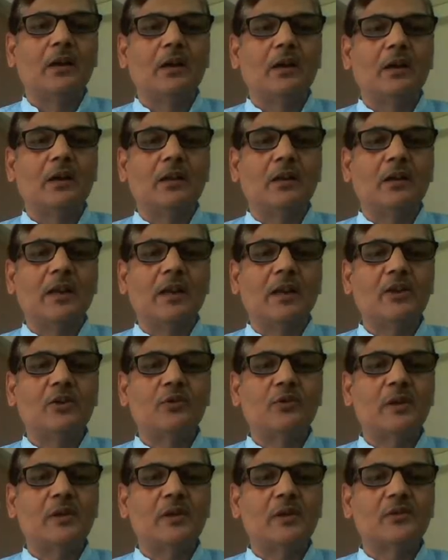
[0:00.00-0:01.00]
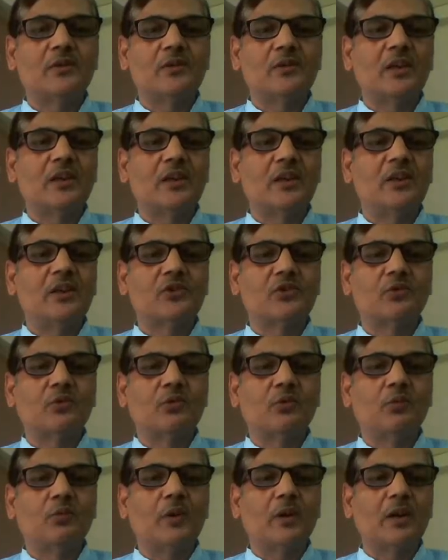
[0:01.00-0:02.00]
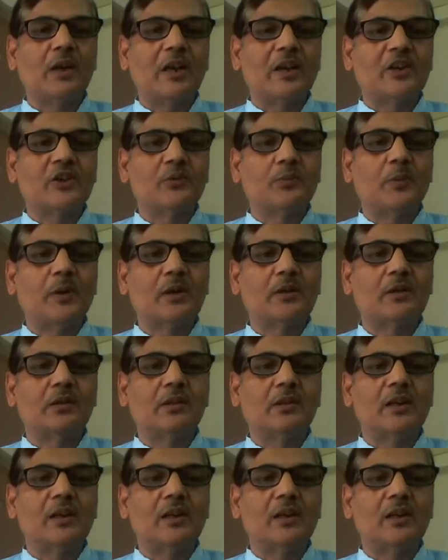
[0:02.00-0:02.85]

Likewise, there is one aspect